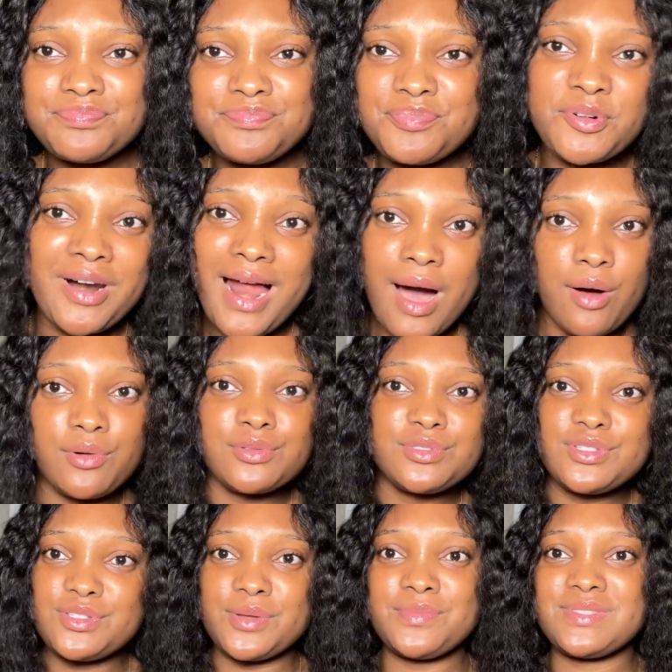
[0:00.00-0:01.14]
proud.
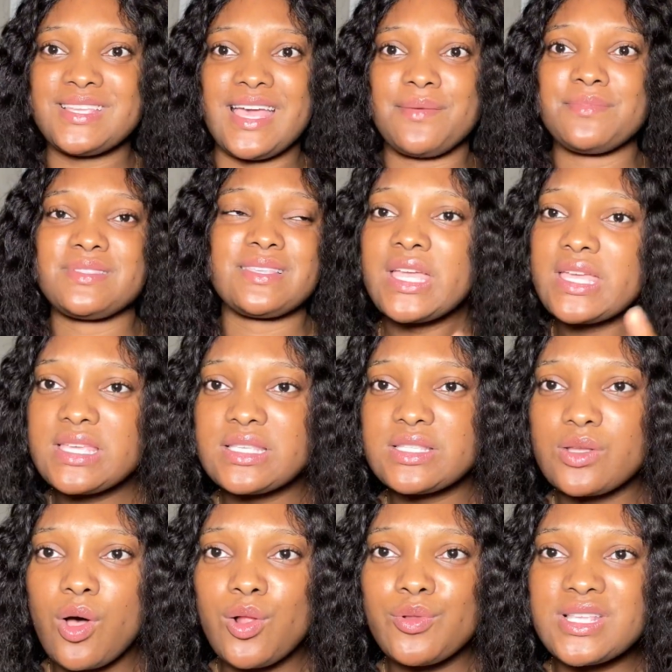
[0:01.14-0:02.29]
Sometimes he's
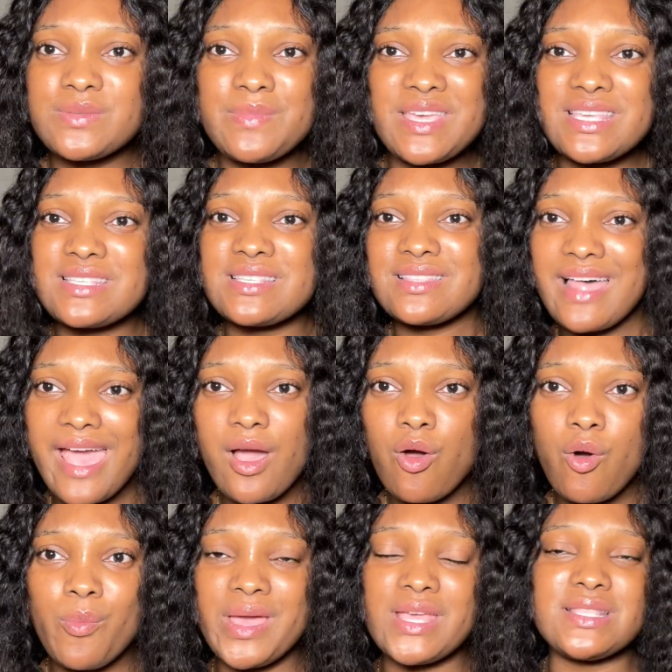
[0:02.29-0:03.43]
always making sly
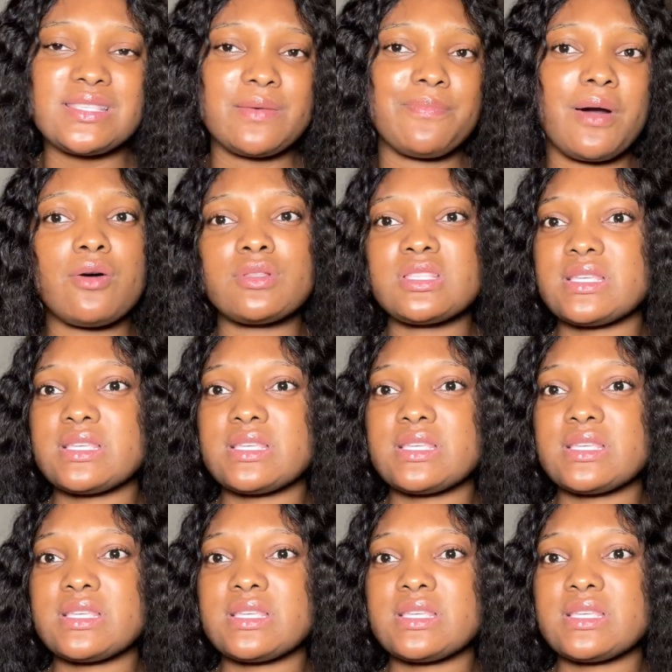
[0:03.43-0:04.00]
comments about